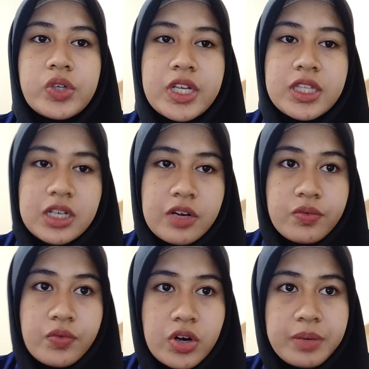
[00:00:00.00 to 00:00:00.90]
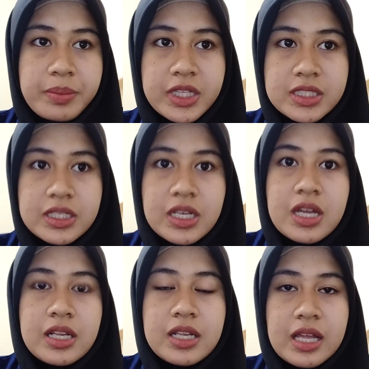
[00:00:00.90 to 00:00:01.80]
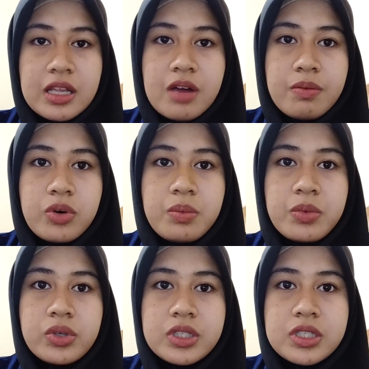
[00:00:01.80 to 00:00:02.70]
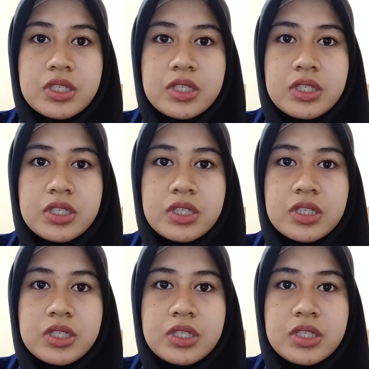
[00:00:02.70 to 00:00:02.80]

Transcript: an environment that promotes